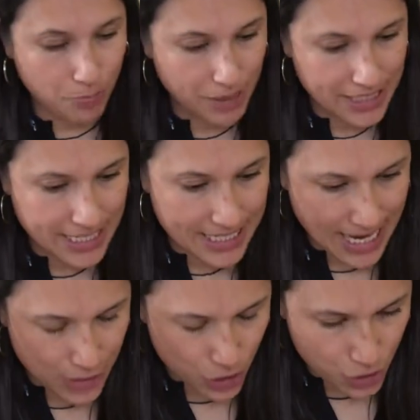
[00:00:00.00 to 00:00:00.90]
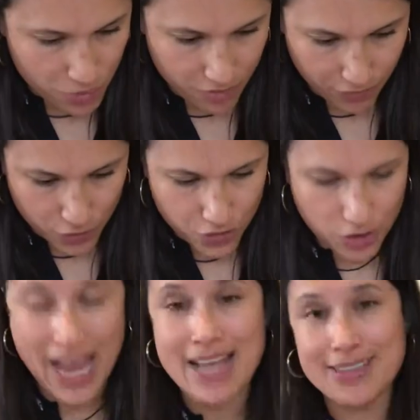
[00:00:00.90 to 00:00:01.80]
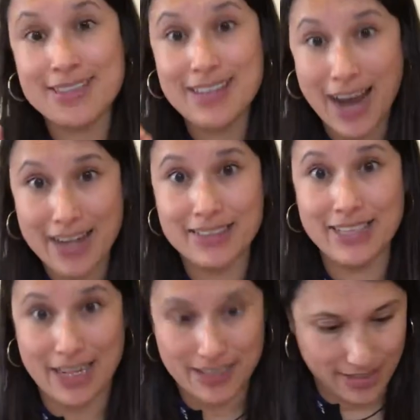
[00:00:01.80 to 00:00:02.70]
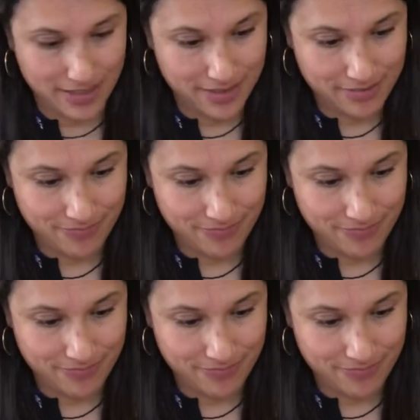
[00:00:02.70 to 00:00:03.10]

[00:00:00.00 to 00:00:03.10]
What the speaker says: but it is as universal as dialectic.